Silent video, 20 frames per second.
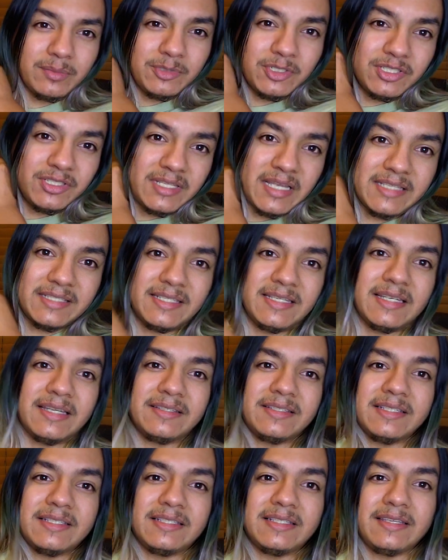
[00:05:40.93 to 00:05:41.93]
I'm just testing
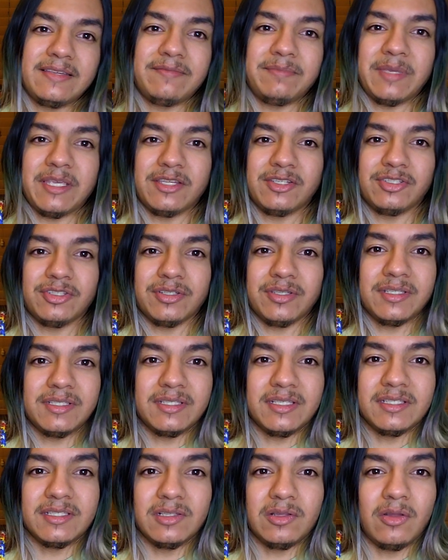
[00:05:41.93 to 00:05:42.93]
out to see if making sure
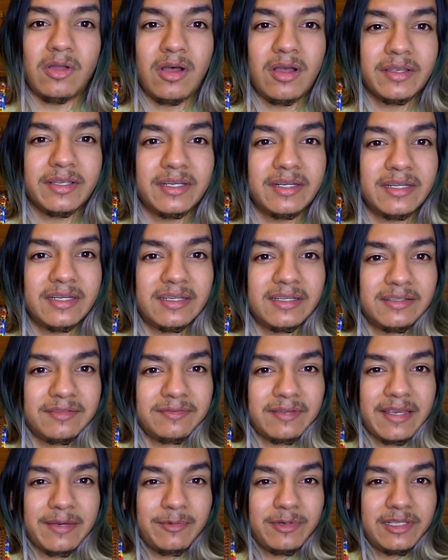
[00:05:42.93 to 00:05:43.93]
this is long
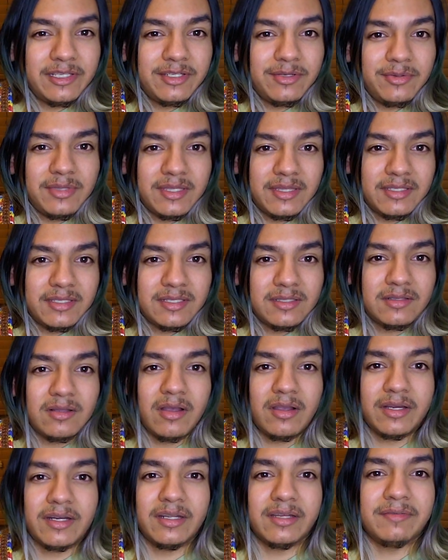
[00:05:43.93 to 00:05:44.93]
enough. I really do think this is
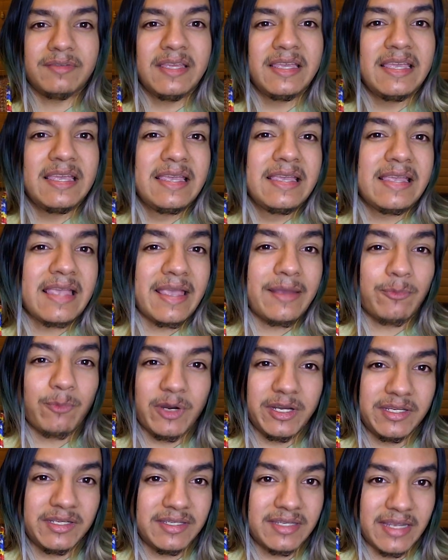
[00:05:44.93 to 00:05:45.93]
long enough. And
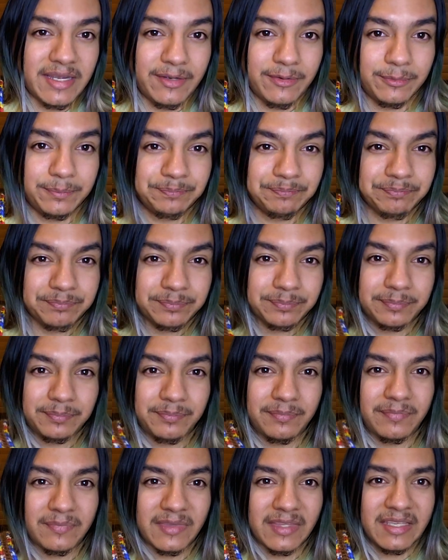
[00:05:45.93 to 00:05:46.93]
when in doubt,
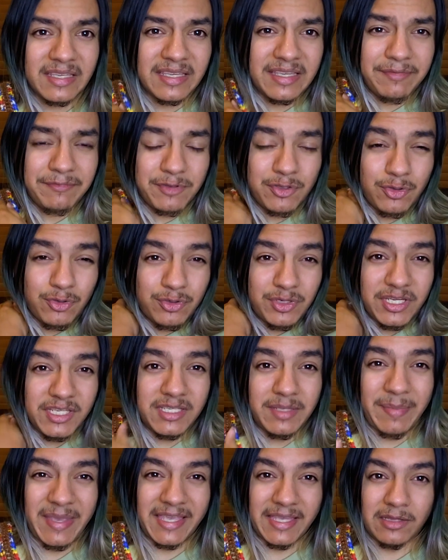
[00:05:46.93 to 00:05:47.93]
if you need
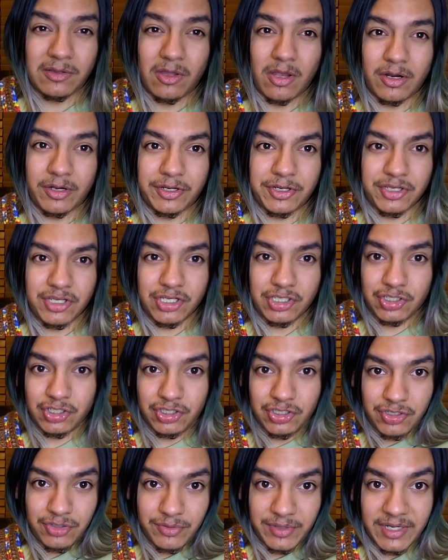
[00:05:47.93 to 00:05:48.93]
to make it longer, you can
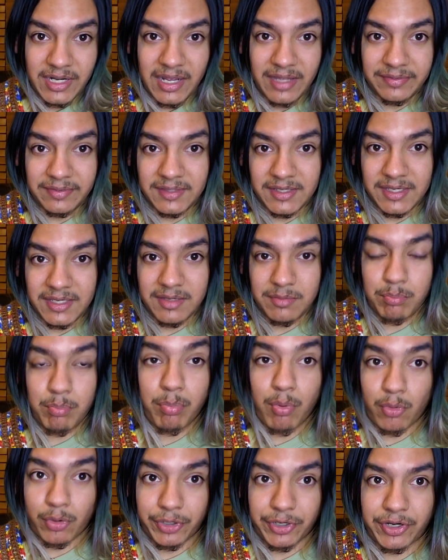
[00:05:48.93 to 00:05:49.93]
just do it on the
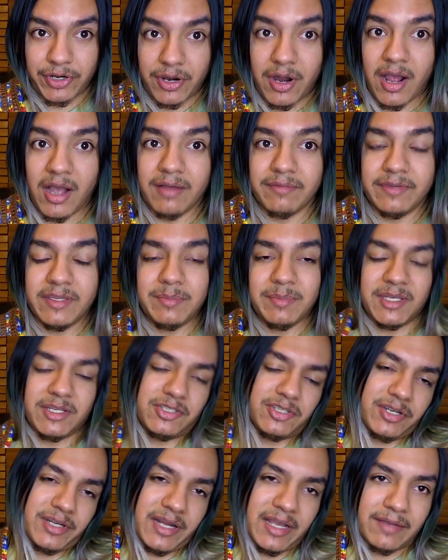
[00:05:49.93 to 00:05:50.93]
border of it
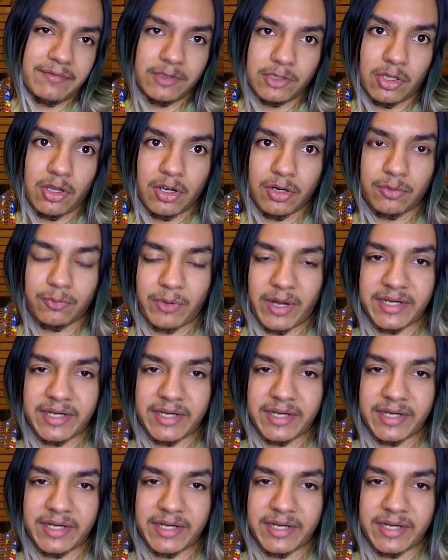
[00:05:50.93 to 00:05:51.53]
because you're going to have a long